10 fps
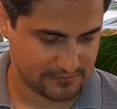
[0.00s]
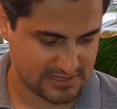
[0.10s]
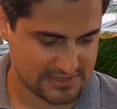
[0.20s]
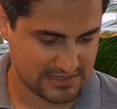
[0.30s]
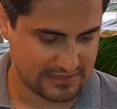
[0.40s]

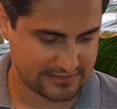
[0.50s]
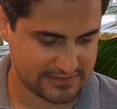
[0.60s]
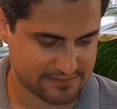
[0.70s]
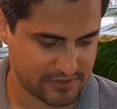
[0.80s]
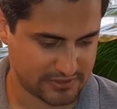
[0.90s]
select the
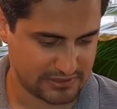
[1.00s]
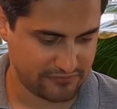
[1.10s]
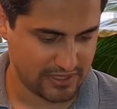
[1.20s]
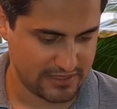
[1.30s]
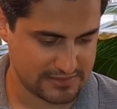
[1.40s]
smart
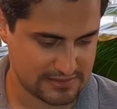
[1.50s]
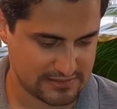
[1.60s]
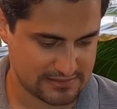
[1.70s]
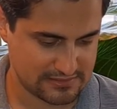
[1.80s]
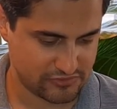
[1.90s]
device,
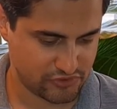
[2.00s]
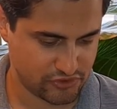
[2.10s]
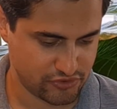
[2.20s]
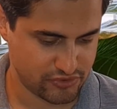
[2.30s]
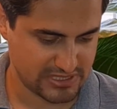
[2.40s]

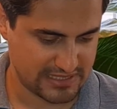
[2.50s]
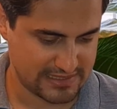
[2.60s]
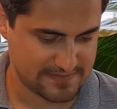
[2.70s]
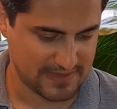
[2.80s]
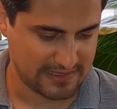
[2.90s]
choose N
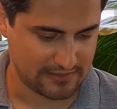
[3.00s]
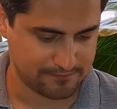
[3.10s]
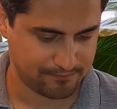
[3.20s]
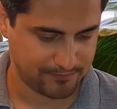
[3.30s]
S Panel.